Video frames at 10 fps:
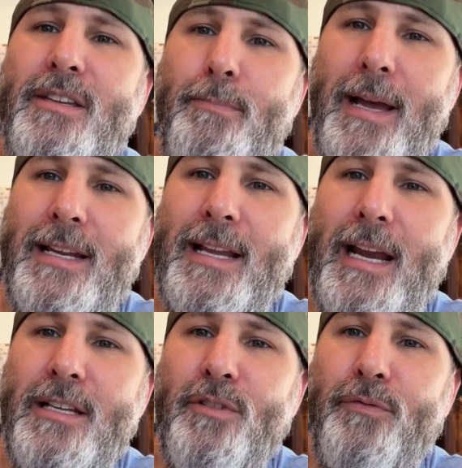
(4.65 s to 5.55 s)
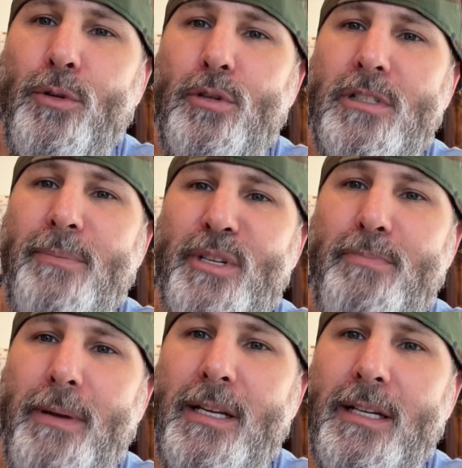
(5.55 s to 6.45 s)
"You better not eat your food because I'm going to
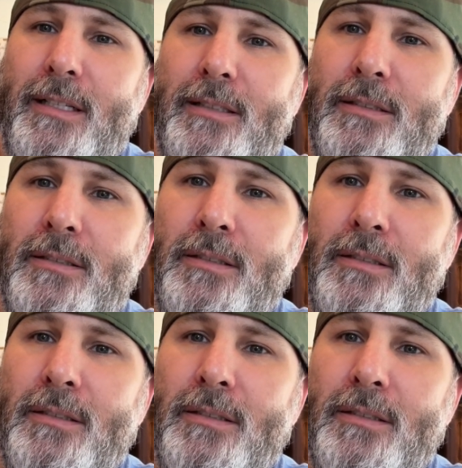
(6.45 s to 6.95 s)
spit in it."